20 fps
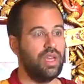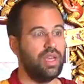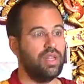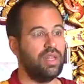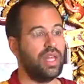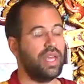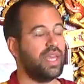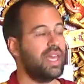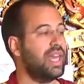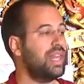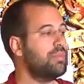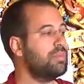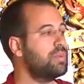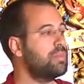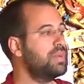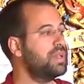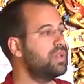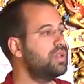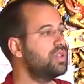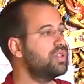They can be
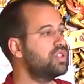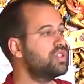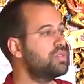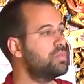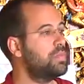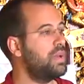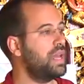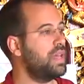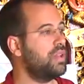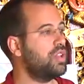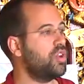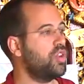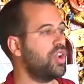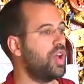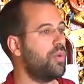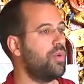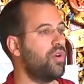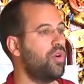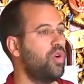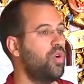built based on
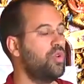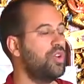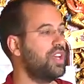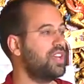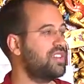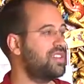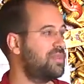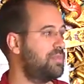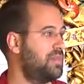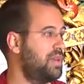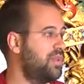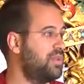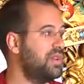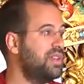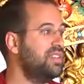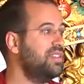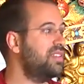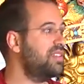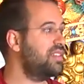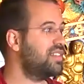our own
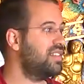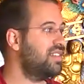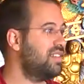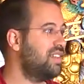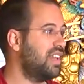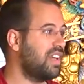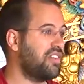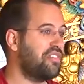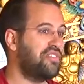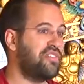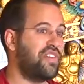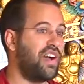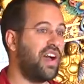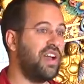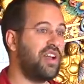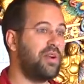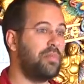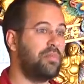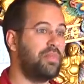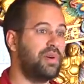experience, like
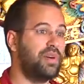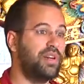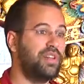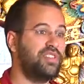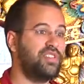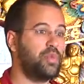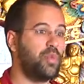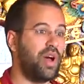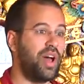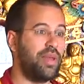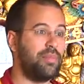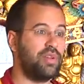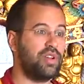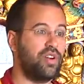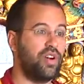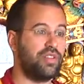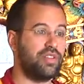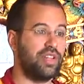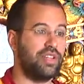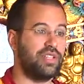fire burns. Why?
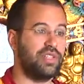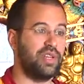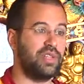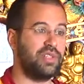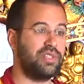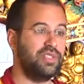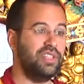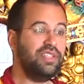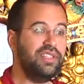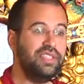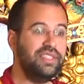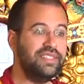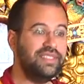Because I touched it.